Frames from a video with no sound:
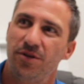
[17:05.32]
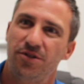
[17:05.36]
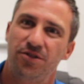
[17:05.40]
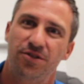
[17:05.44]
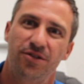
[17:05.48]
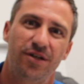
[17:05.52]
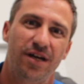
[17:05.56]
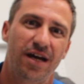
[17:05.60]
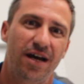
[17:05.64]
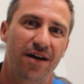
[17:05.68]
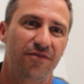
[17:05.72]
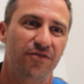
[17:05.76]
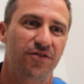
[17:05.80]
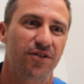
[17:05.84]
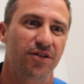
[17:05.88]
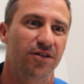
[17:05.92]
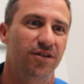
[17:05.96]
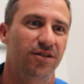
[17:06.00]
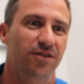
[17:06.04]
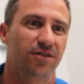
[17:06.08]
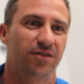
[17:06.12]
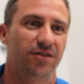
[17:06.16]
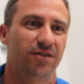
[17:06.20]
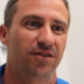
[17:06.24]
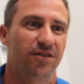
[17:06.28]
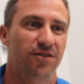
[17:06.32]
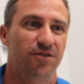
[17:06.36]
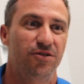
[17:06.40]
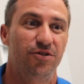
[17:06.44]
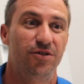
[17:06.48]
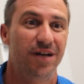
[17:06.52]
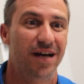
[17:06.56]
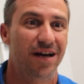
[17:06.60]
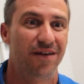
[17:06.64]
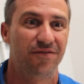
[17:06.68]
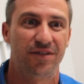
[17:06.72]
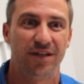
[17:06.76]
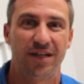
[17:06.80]
but you have to
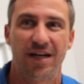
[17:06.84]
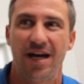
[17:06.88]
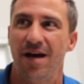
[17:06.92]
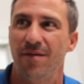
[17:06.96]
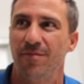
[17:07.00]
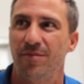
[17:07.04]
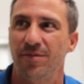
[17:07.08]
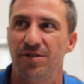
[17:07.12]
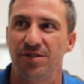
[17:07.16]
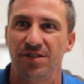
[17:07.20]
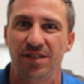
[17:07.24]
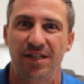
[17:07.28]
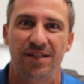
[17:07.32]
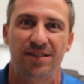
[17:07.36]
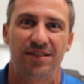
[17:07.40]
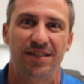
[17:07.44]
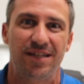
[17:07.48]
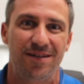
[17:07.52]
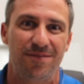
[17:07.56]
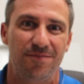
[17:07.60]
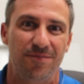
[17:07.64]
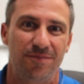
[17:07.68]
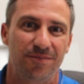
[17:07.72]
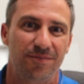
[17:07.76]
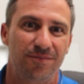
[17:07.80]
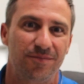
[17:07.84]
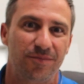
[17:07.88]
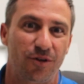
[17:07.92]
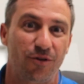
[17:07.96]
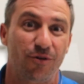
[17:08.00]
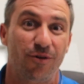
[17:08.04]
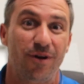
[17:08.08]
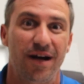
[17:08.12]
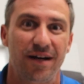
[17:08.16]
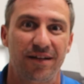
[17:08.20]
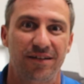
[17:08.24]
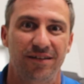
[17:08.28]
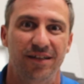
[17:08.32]
compensate them
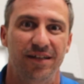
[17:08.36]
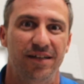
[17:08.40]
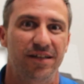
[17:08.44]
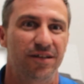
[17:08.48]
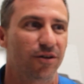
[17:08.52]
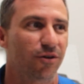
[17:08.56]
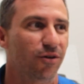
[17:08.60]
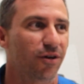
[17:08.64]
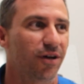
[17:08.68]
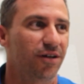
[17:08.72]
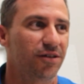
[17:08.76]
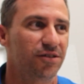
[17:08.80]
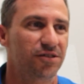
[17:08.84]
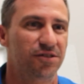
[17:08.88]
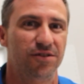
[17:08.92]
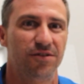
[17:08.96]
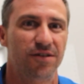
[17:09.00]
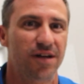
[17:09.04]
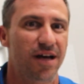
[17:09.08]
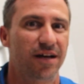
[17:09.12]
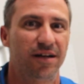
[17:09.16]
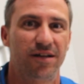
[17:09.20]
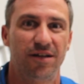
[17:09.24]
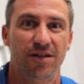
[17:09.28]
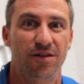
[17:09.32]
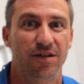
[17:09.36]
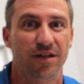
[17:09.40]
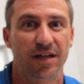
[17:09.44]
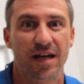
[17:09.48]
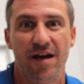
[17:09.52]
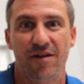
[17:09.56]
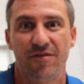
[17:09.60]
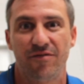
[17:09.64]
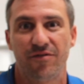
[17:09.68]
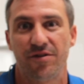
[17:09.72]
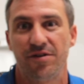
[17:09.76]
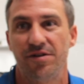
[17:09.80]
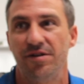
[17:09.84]
correctly, or else they're not going to look
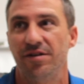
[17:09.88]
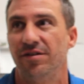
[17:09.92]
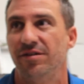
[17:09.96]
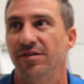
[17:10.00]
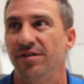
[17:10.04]
out for you.